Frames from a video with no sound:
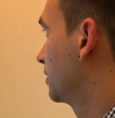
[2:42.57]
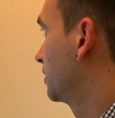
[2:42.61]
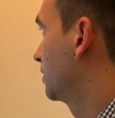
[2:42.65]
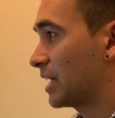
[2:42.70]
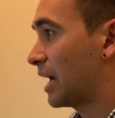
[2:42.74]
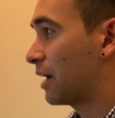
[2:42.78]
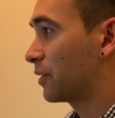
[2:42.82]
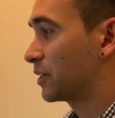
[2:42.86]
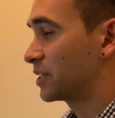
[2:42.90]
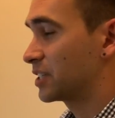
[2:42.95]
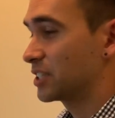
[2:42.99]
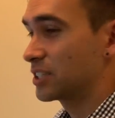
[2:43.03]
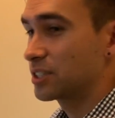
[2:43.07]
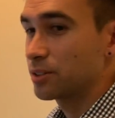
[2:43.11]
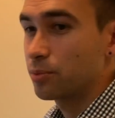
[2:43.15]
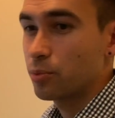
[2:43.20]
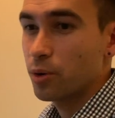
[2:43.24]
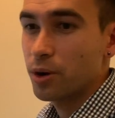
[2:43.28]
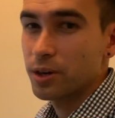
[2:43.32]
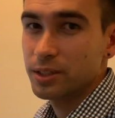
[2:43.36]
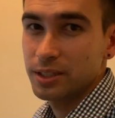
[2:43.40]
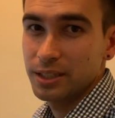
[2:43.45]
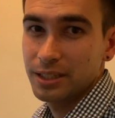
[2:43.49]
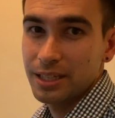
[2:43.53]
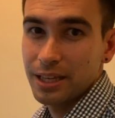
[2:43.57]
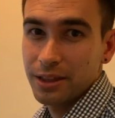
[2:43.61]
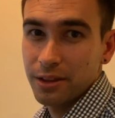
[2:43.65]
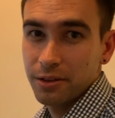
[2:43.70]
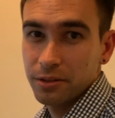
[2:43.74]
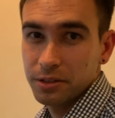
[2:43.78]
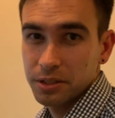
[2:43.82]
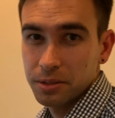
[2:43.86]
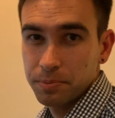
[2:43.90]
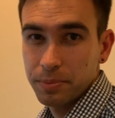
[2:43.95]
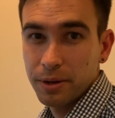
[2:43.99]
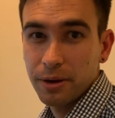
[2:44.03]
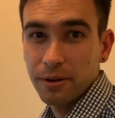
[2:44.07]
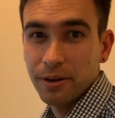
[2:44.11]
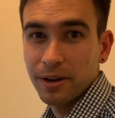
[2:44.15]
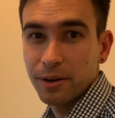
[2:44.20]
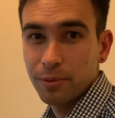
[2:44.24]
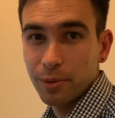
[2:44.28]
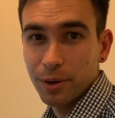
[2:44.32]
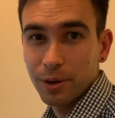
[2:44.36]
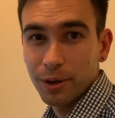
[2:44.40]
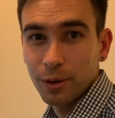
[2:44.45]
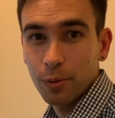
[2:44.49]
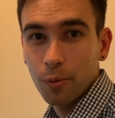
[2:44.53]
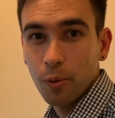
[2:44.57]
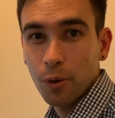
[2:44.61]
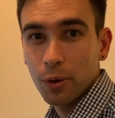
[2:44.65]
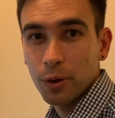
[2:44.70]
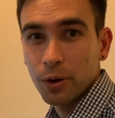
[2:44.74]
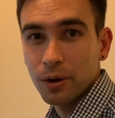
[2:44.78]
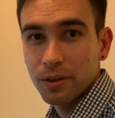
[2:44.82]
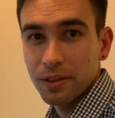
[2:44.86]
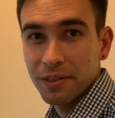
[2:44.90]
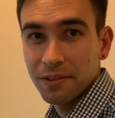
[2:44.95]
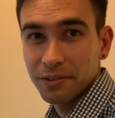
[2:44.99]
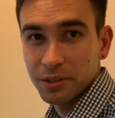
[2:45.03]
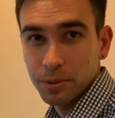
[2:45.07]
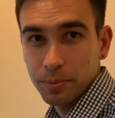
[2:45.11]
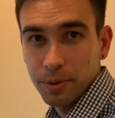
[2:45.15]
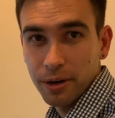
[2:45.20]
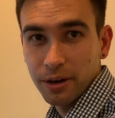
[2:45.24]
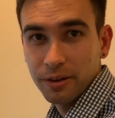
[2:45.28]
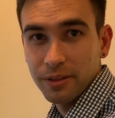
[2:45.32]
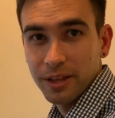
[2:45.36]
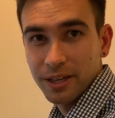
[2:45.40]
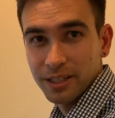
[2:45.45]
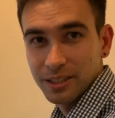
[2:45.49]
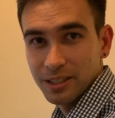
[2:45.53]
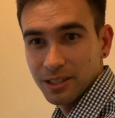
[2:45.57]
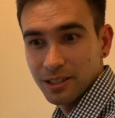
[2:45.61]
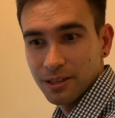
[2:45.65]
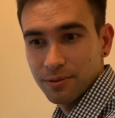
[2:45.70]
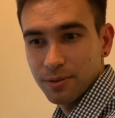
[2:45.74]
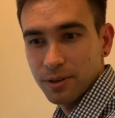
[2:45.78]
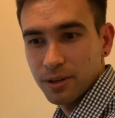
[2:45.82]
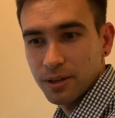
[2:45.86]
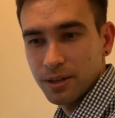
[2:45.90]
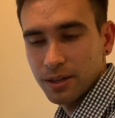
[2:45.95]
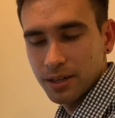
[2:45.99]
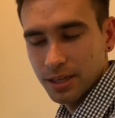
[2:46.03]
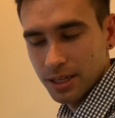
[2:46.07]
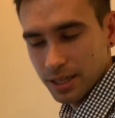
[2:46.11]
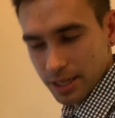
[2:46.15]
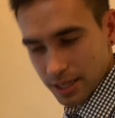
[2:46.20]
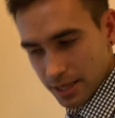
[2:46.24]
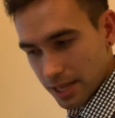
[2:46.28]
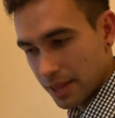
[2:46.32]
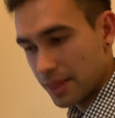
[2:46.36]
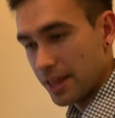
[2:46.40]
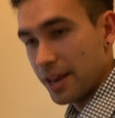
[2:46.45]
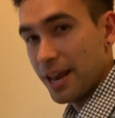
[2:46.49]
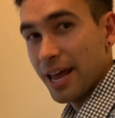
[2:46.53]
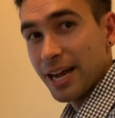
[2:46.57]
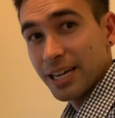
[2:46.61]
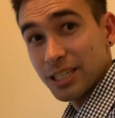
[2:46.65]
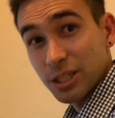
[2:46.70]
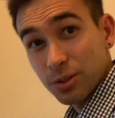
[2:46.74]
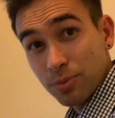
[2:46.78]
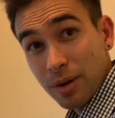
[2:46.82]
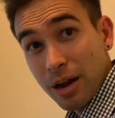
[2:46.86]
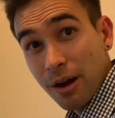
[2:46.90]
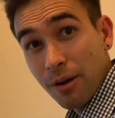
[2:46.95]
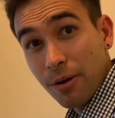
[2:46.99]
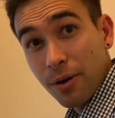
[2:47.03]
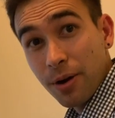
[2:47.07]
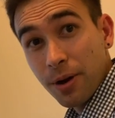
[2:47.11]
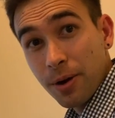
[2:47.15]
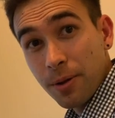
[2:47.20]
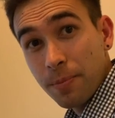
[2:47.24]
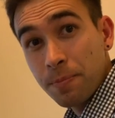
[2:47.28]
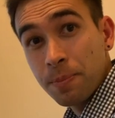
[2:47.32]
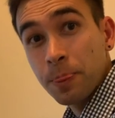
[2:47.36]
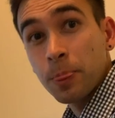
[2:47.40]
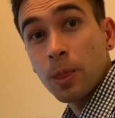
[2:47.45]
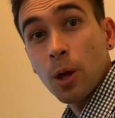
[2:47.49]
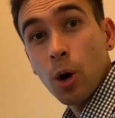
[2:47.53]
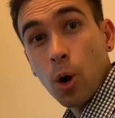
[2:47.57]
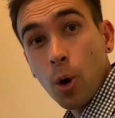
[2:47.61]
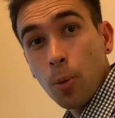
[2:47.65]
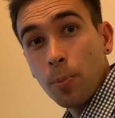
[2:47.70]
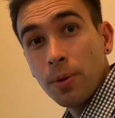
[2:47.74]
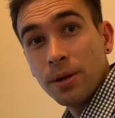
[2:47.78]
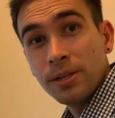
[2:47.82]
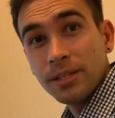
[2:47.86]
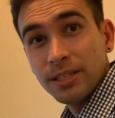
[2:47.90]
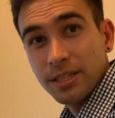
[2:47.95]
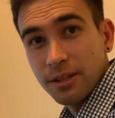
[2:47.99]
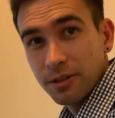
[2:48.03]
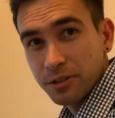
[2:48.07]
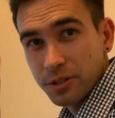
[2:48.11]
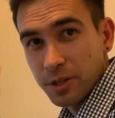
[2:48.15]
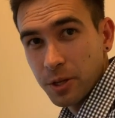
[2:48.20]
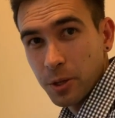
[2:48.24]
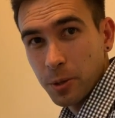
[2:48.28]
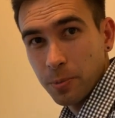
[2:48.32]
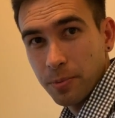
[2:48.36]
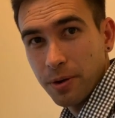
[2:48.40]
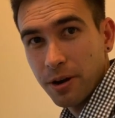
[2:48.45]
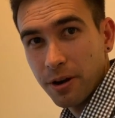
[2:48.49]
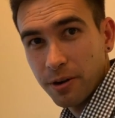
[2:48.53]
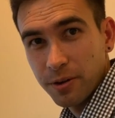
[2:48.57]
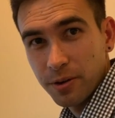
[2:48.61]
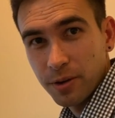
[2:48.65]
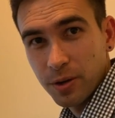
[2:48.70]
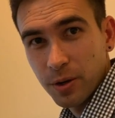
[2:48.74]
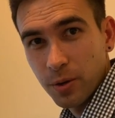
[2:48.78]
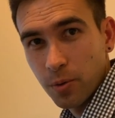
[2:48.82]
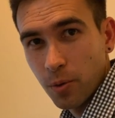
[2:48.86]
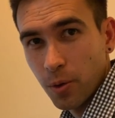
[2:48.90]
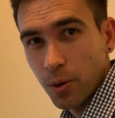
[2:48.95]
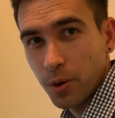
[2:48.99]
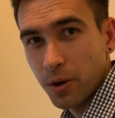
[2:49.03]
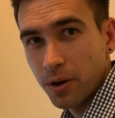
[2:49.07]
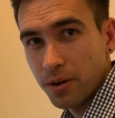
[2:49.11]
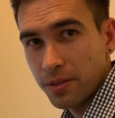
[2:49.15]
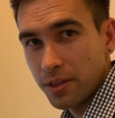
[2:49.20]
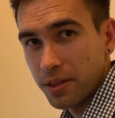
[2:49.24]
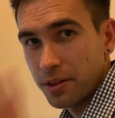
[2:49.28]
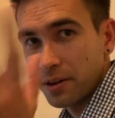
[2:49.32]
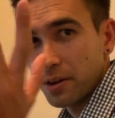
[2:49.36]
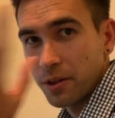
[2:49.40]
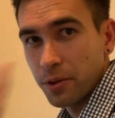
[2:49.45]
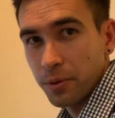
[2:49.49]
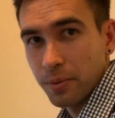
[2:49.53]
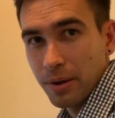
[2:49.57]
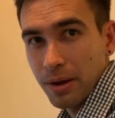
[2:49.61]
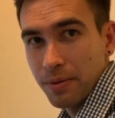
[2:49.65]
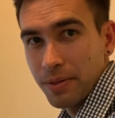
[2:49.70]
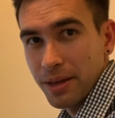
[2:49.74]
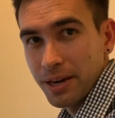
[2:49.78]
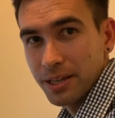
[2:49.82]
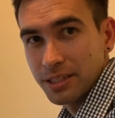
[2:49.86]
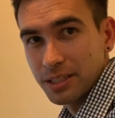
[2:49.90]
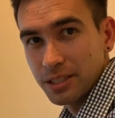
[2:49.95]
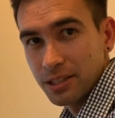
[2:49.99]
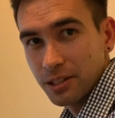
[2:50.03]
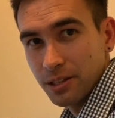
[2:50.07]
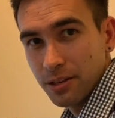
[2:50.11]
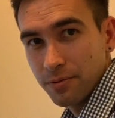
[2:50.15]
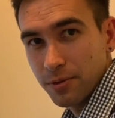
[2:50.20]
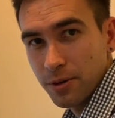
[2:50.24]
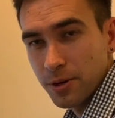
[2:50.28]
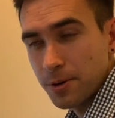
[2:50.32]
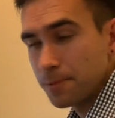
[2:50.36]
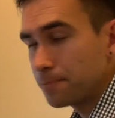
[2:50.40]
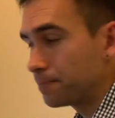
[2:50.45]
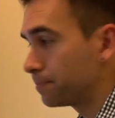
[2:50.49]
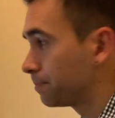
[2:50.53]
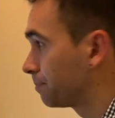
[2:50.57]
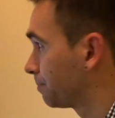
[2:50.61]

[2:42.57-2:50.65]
How the system works is that there's a period where you can order, and then there's a period that it's delivered. Then the next round opens, and there's another period you can order, and then another round that it's delivered.